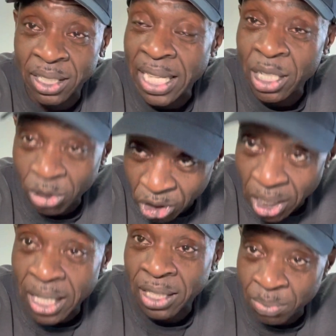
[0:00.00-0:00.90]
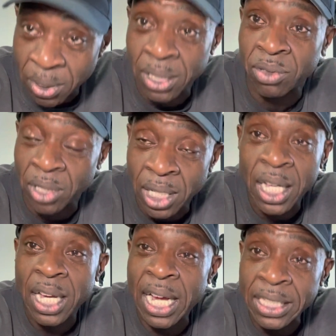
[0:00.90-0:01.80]
Now you're a child murderer,
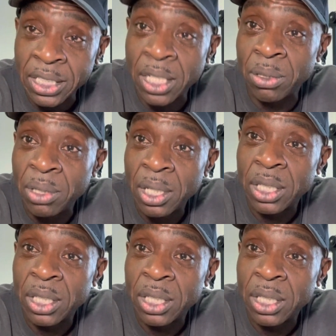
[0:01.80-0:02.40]
and